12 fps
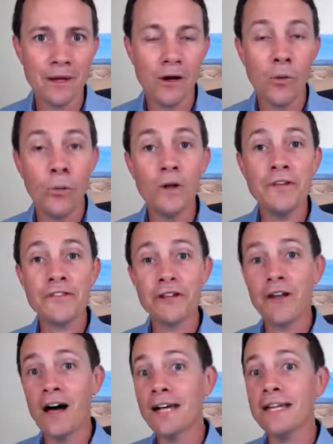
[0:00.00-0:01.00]
once the
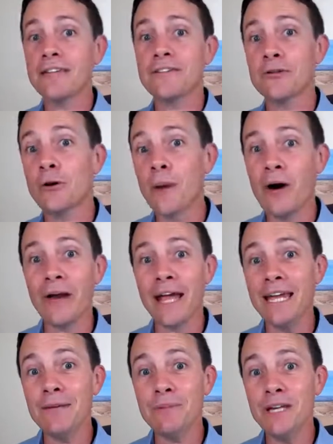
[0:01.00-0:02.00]
line gets to about
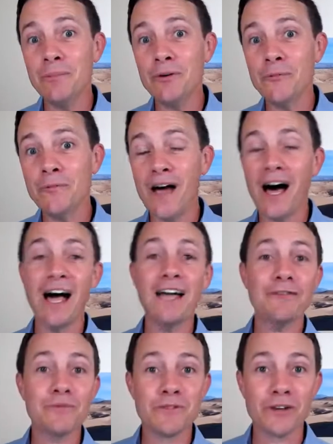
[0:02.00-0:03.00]
8 people, I've
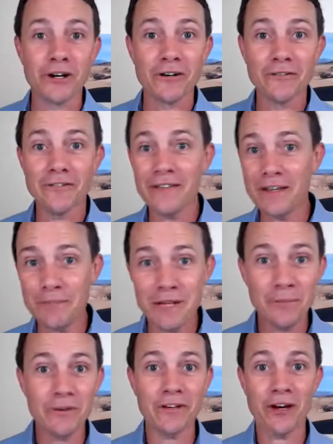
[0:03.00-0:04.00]
observed that
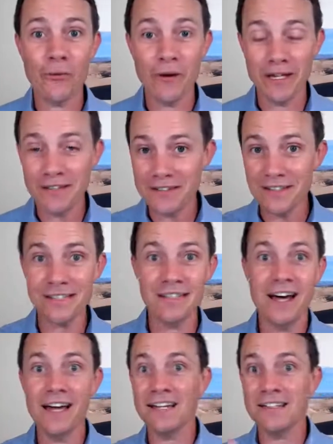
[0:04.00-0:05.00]
people go in, see the
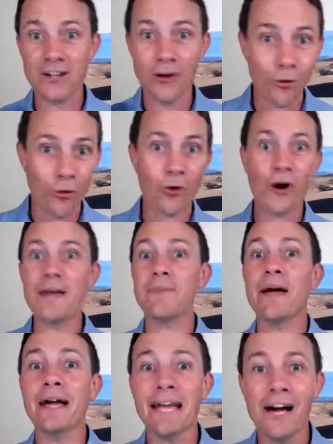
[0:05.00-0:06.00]
line, and go right
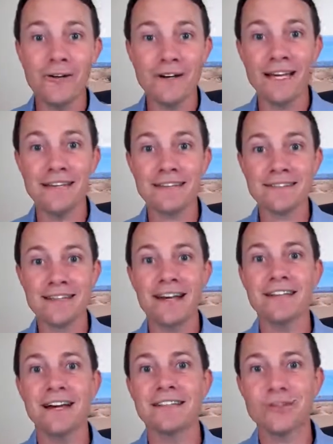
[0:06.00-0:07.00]
back out and
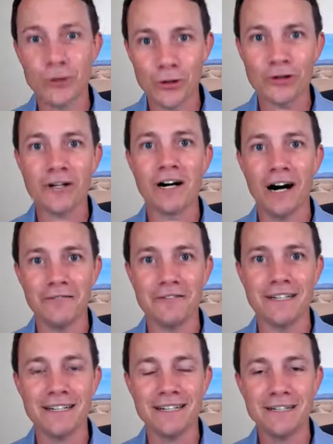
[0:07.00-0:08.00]
decide not to order a coffee.